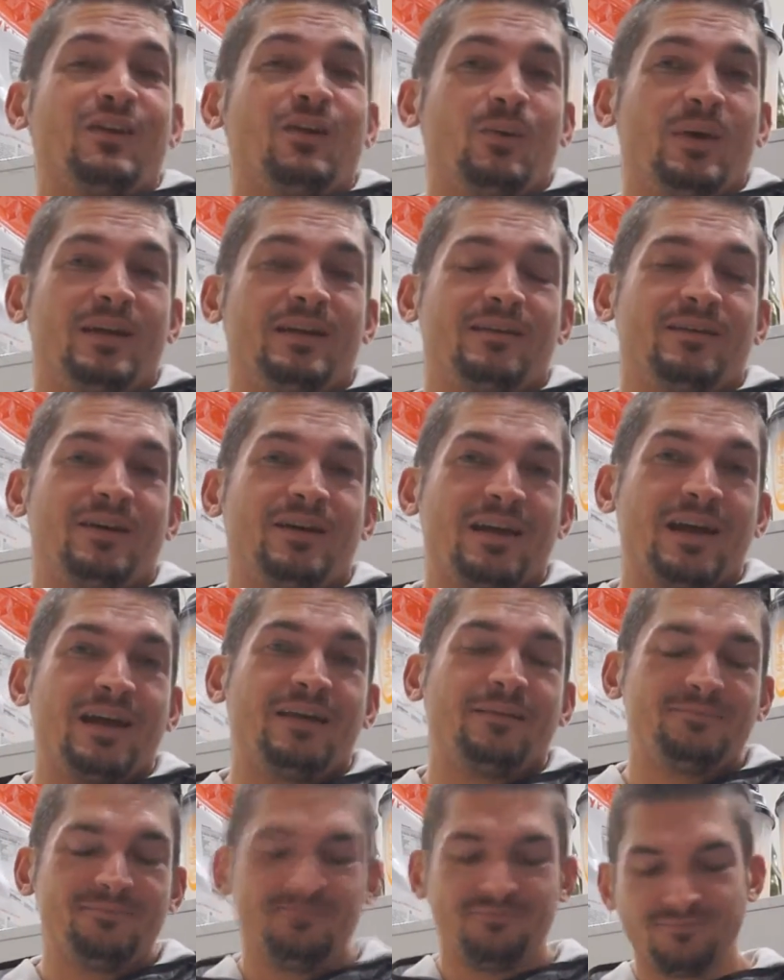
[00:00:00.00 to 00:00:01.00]
to it,
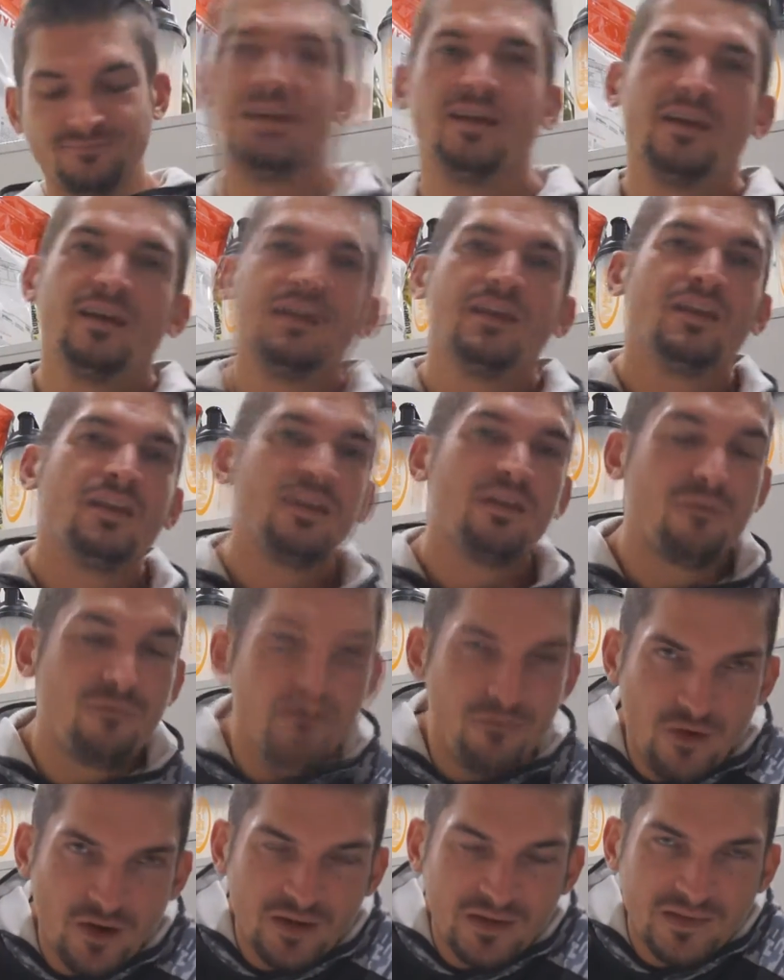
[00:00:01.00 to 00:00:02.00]
okay? The
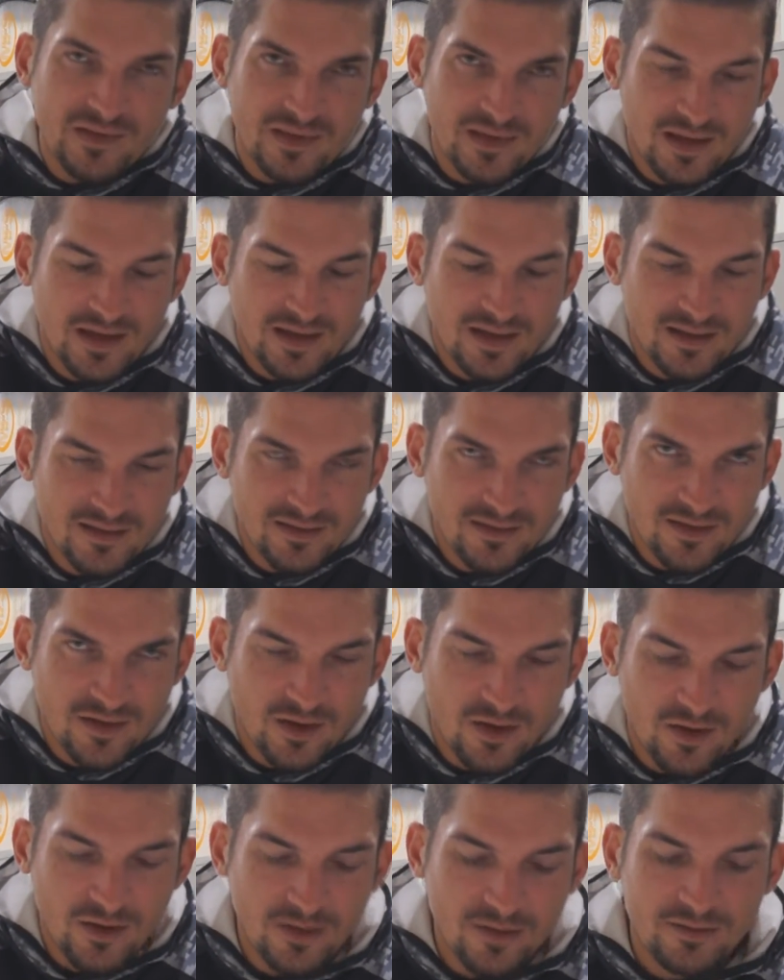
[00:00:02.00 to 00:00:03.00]
first thing
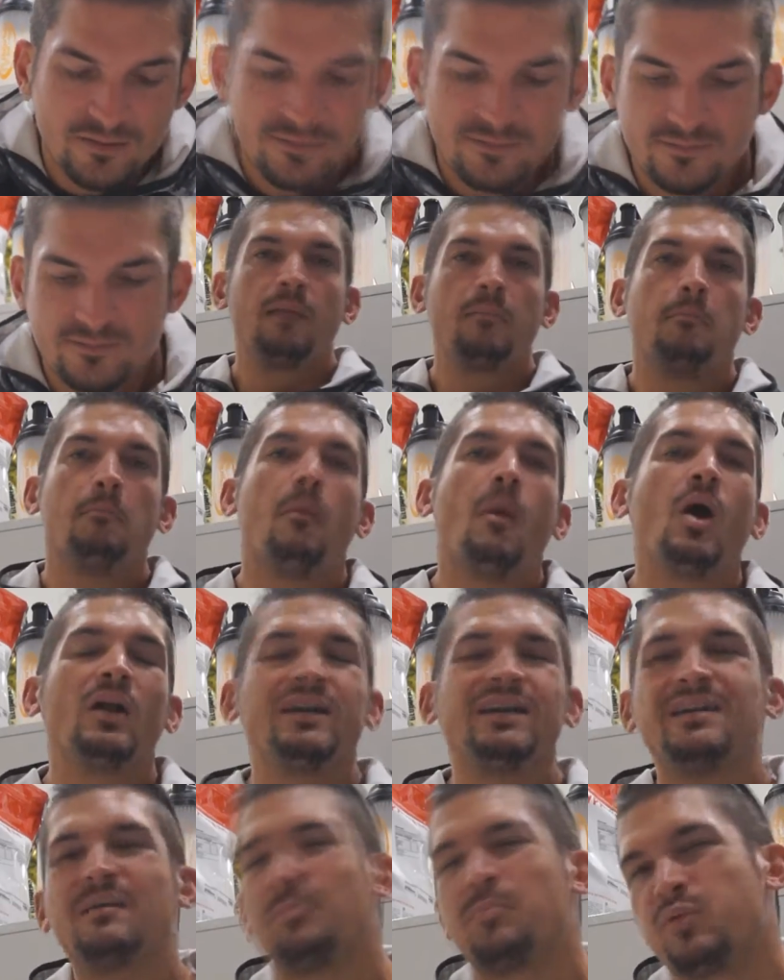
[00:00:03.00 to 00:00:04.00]
though,
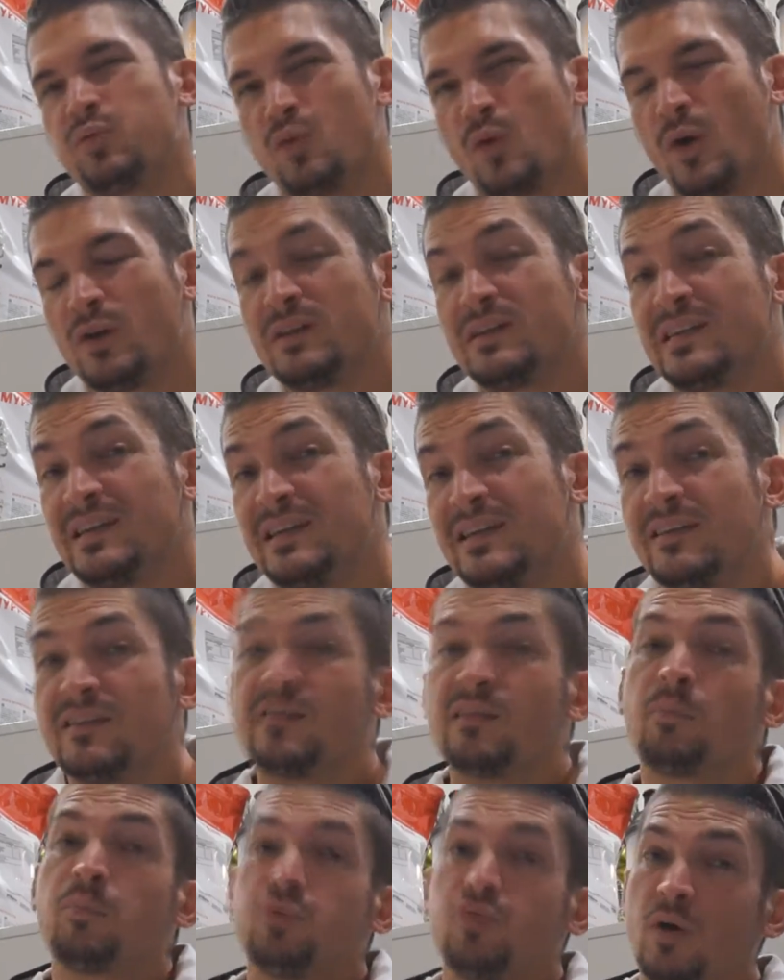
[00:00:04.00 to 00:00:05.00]
modern
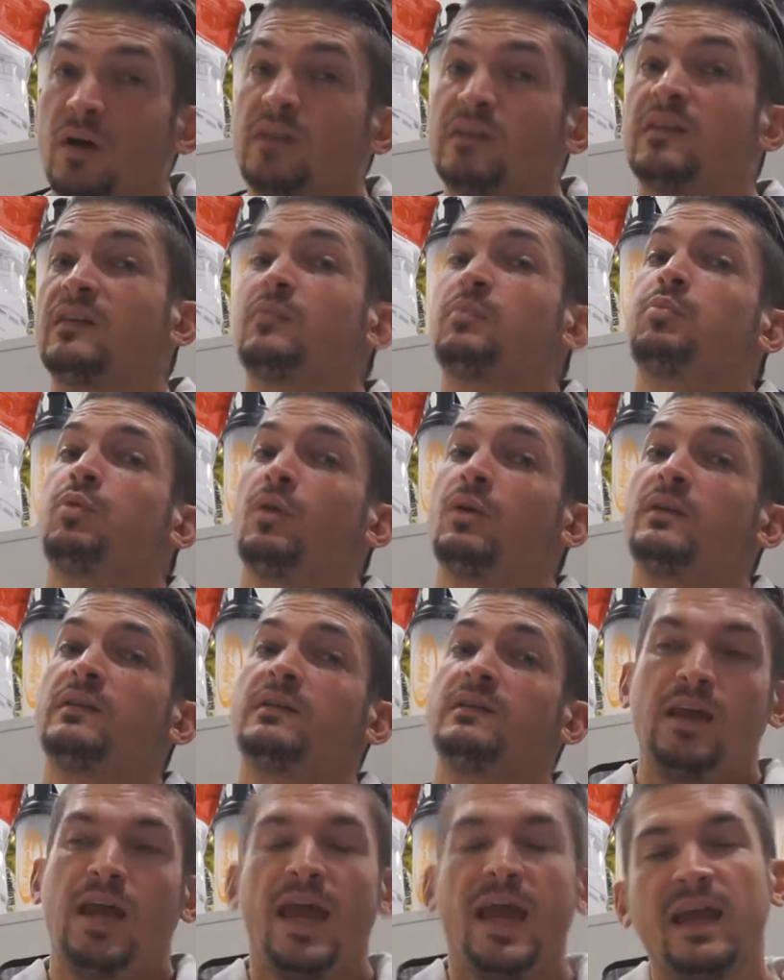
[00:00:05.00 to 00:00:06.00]
proteins, processed
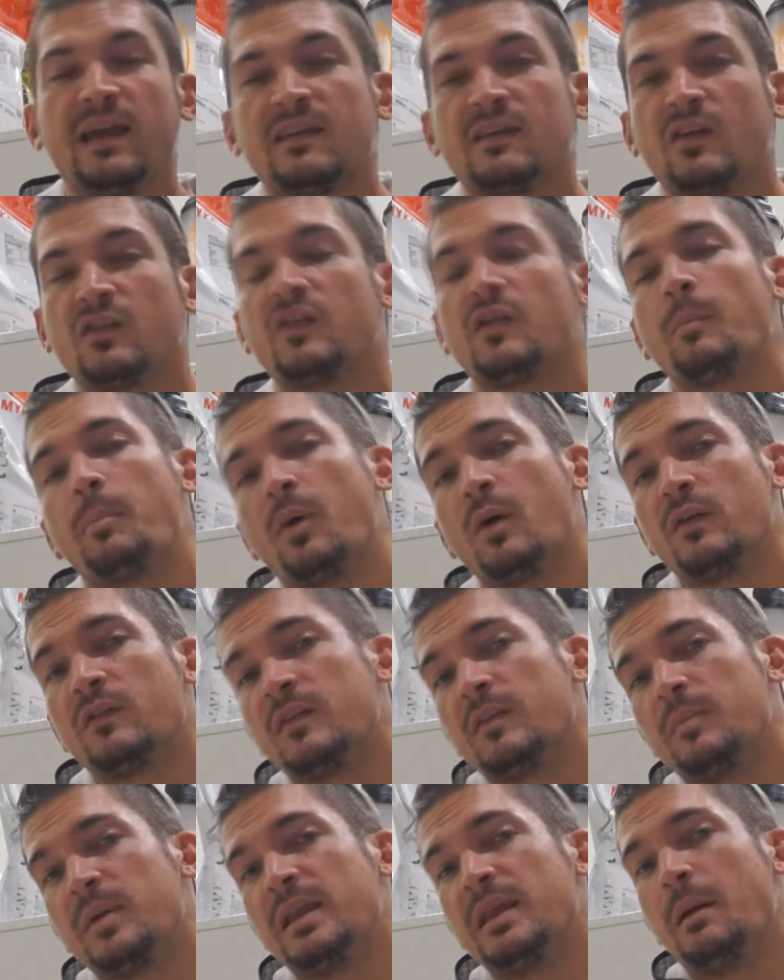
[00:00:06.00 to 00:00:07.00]
protein. Eggs are
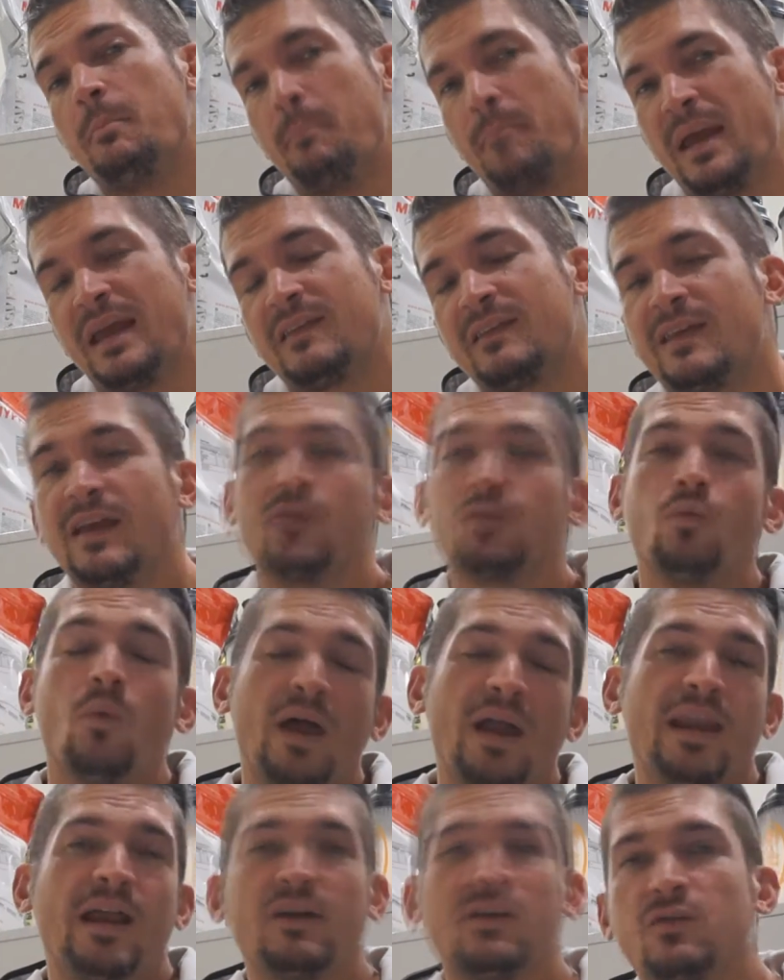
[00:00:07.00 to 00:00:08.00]
supposed to be the best at
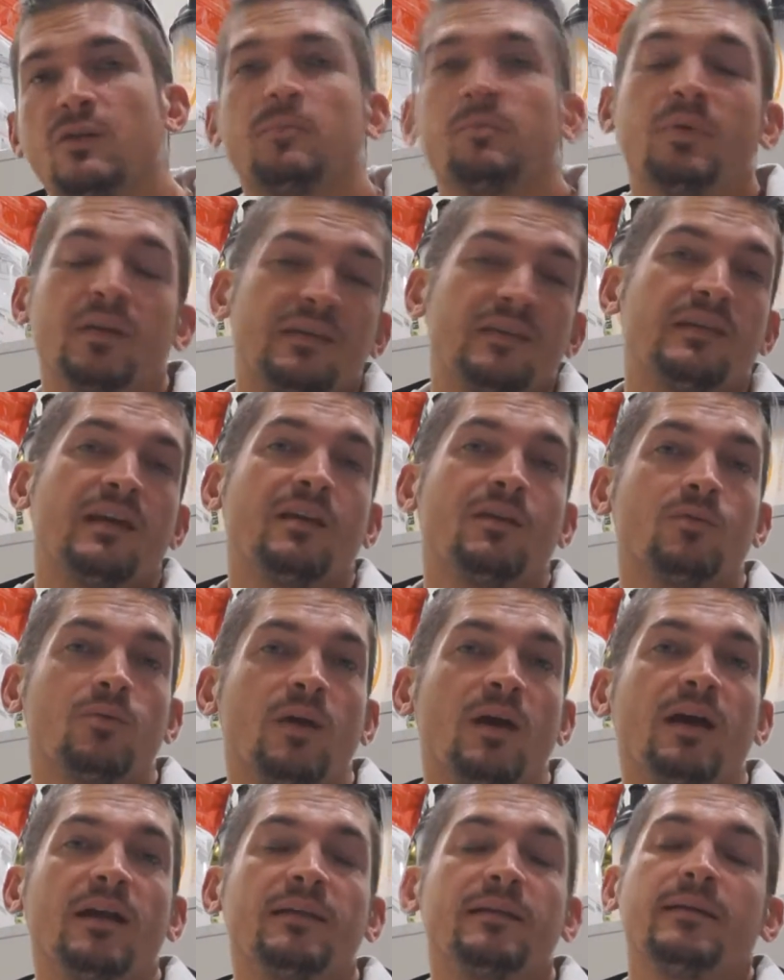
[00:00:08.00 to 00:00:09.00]
100%,
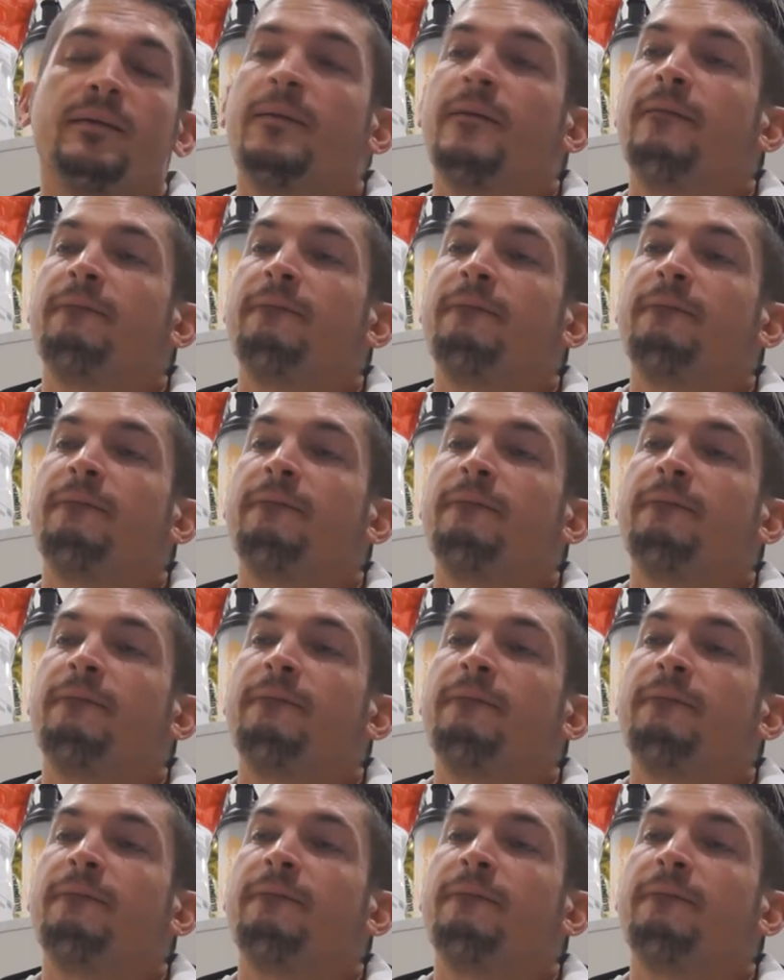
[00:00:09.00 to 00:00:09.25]
right?